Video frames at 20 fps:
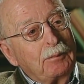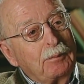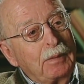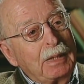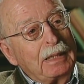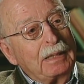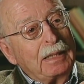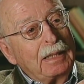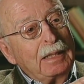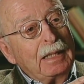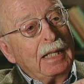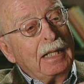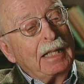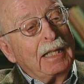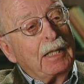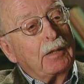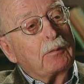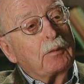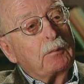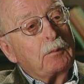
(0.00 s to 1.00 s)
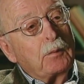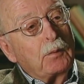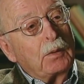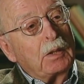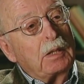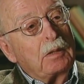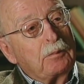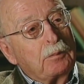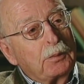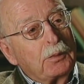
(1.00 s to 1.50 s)
but there were
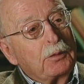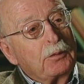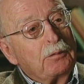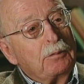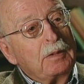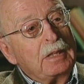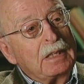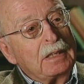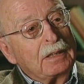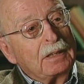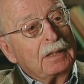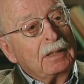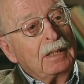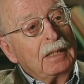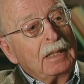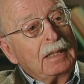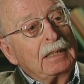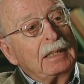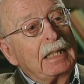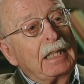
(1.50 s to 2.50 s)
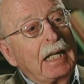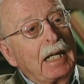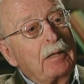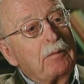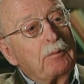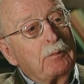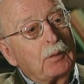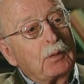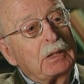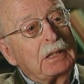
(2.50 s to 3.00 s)
more improvements to
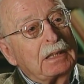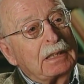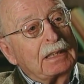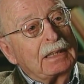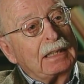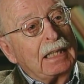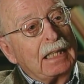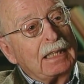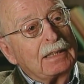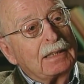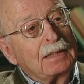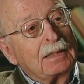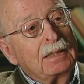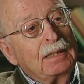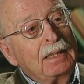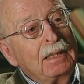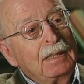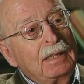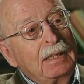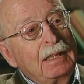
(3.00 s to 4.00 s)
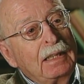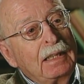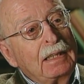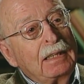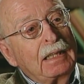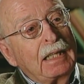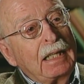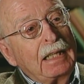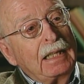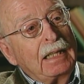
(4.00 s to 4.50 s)
get more success
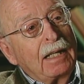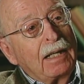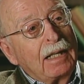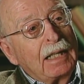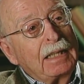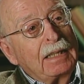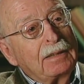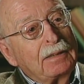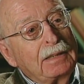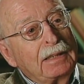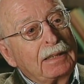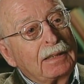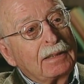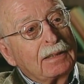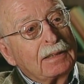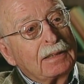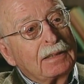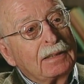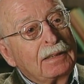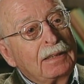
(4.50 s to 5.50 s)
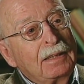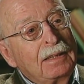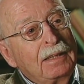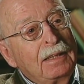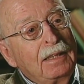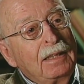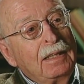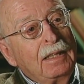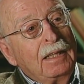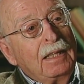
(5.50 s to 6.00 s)
in getting higher yields.
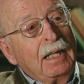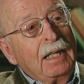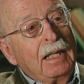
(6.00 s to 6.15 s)
Mm-hmm.